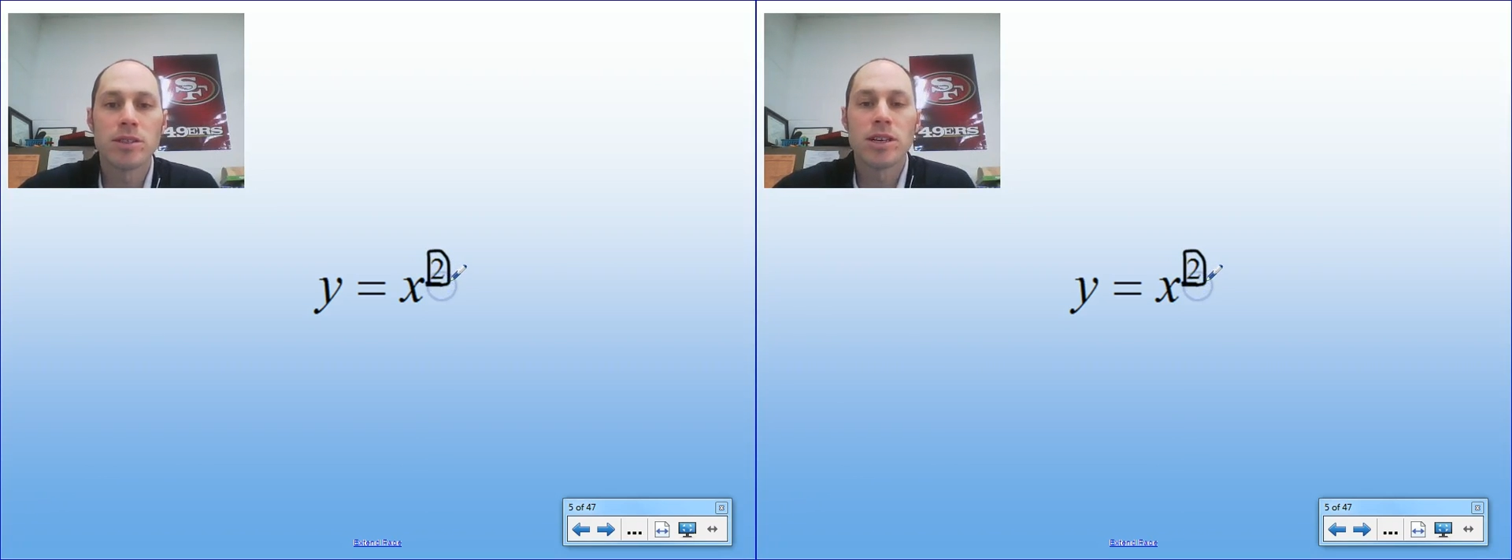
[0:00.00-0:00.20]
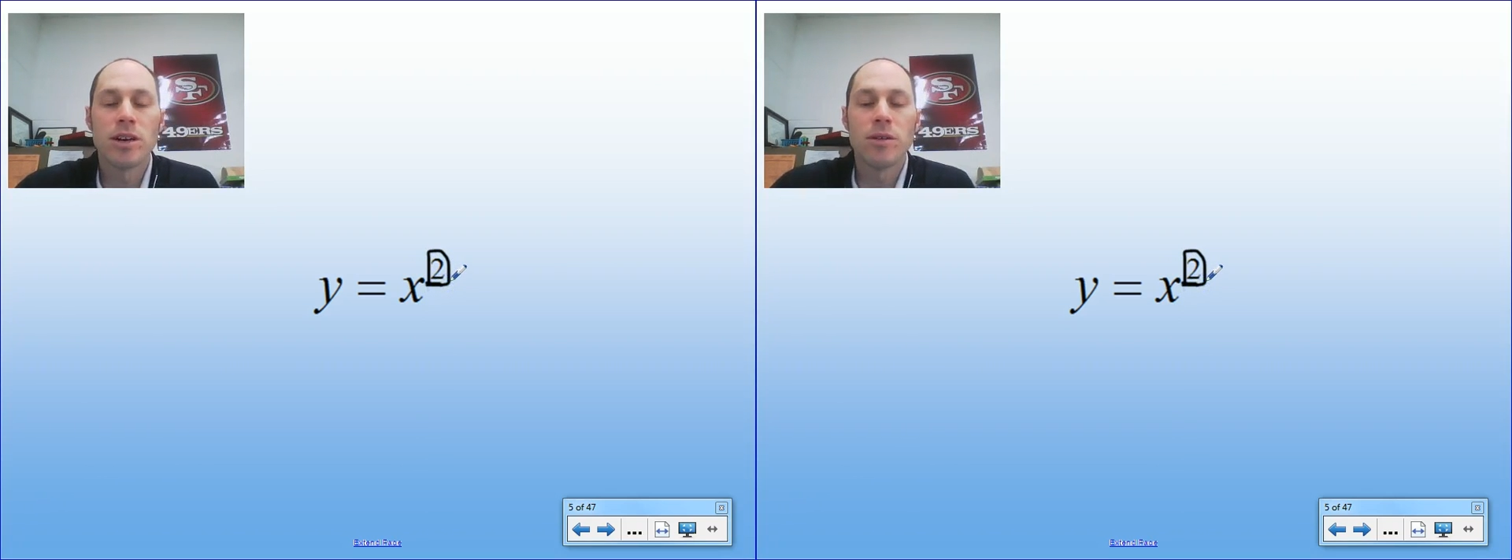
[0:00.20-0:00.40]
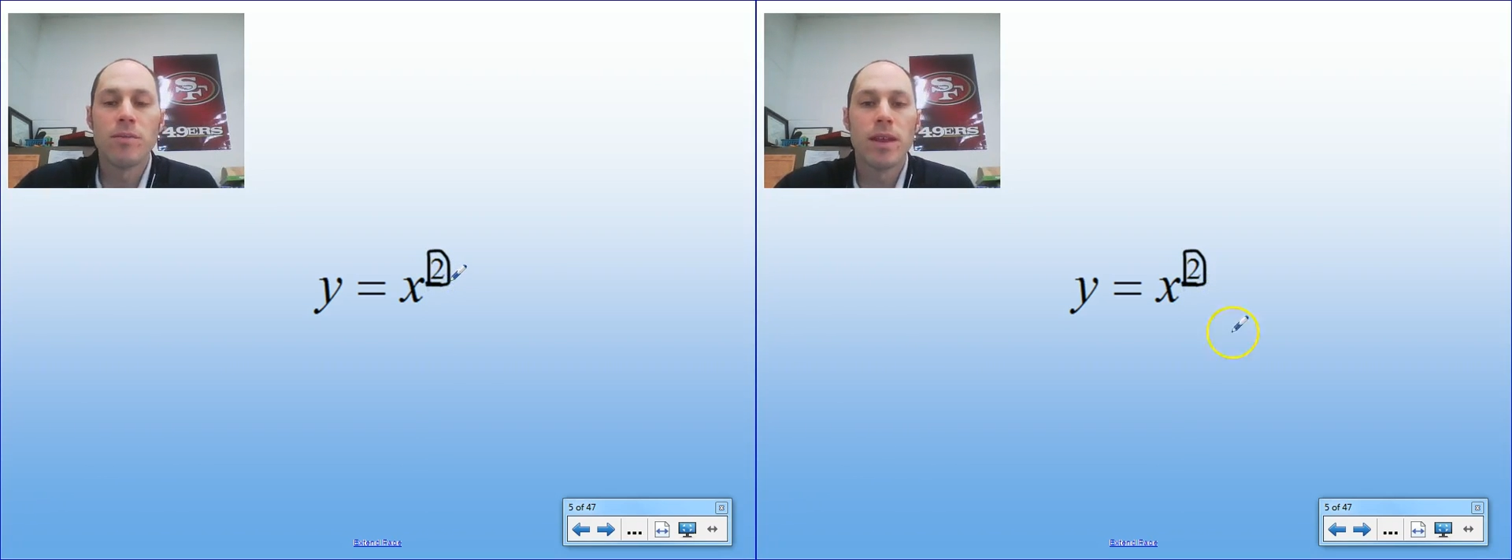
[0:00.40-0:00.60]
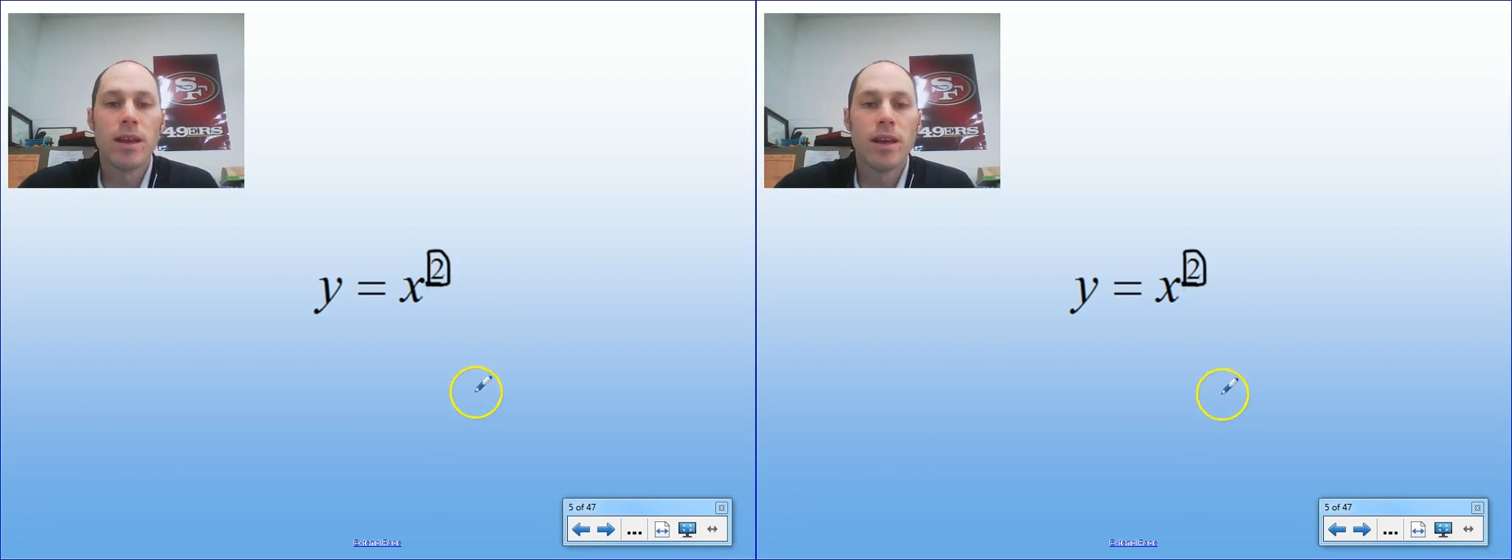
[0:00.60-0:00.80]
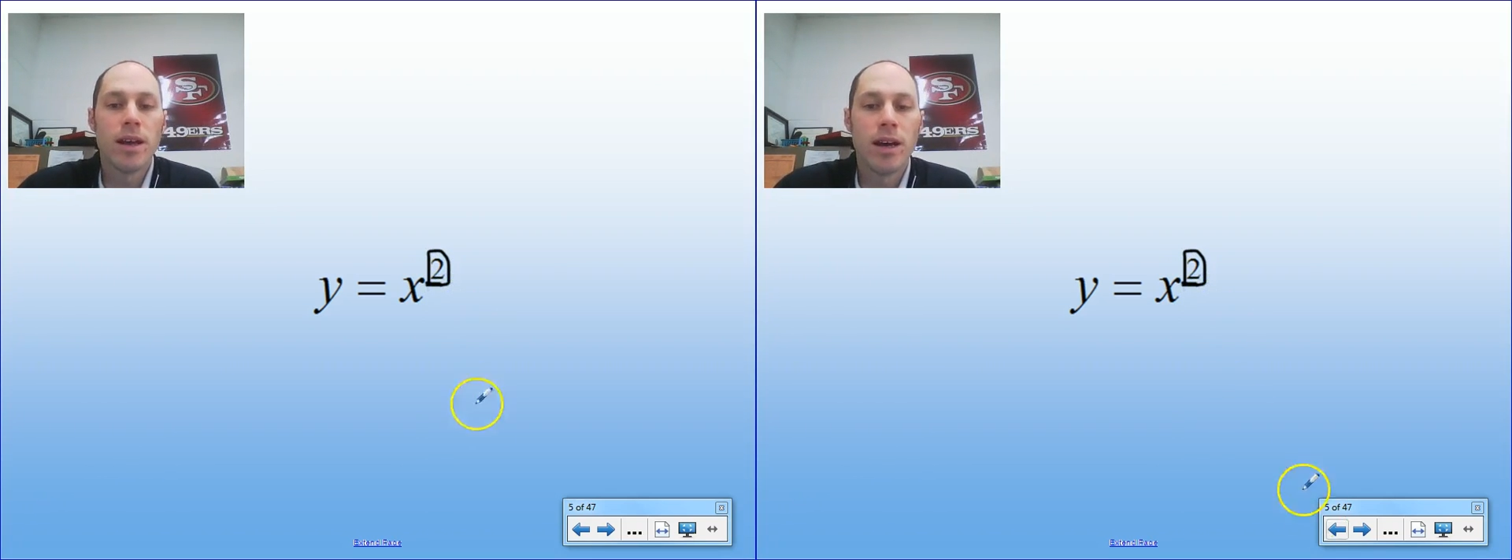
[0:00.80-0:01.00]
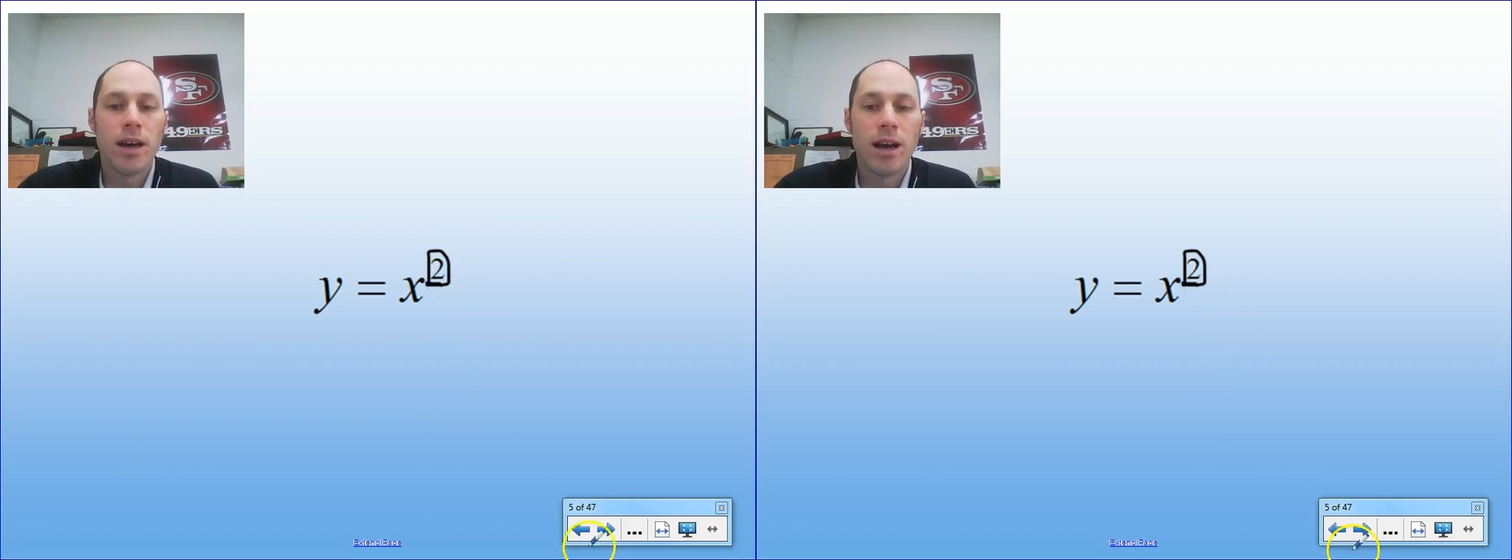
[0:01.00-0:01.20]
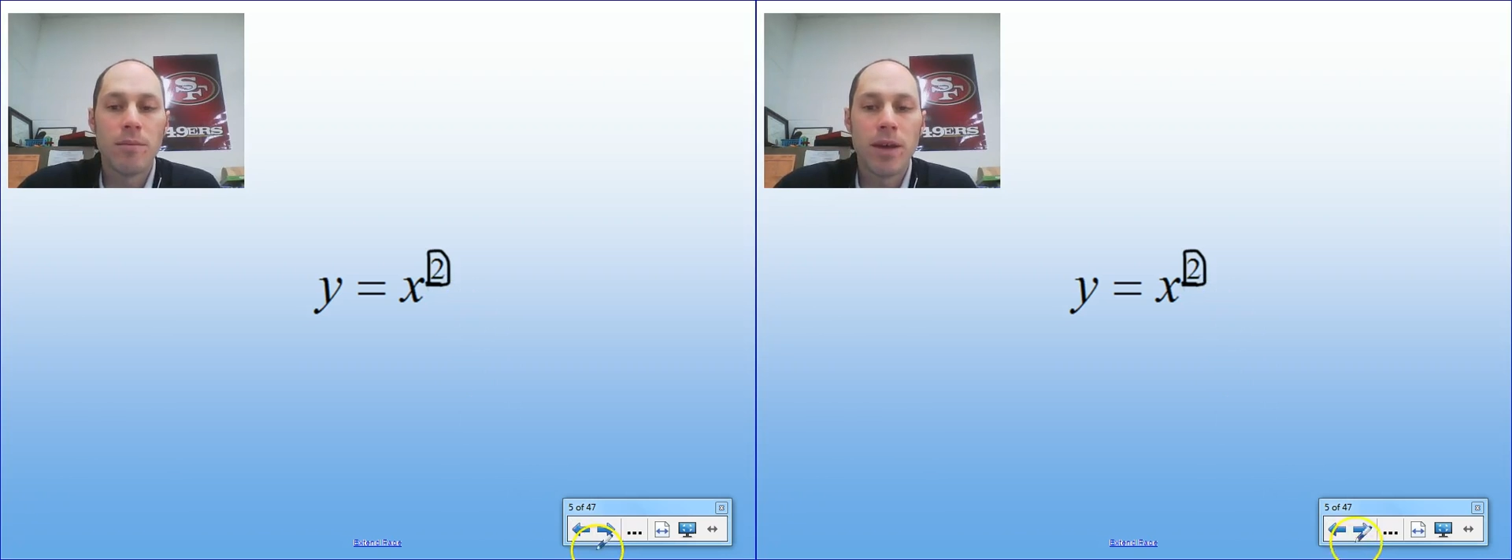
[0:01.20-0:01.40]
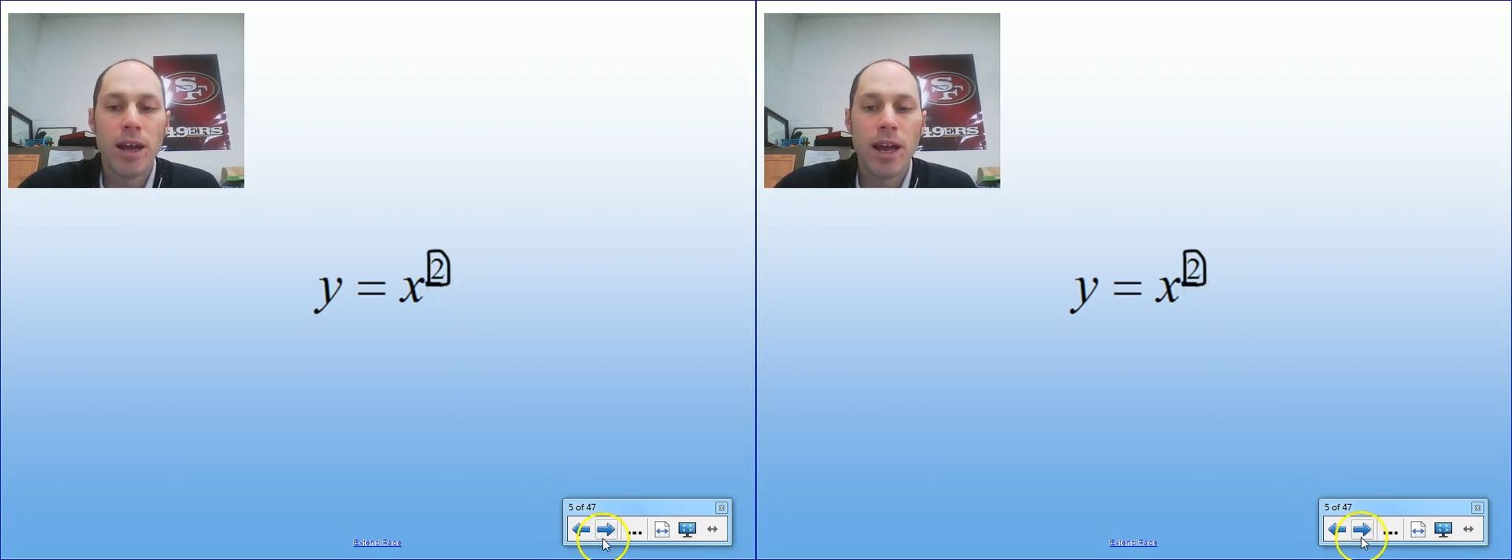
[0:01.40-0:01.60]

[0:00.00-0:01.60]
So um,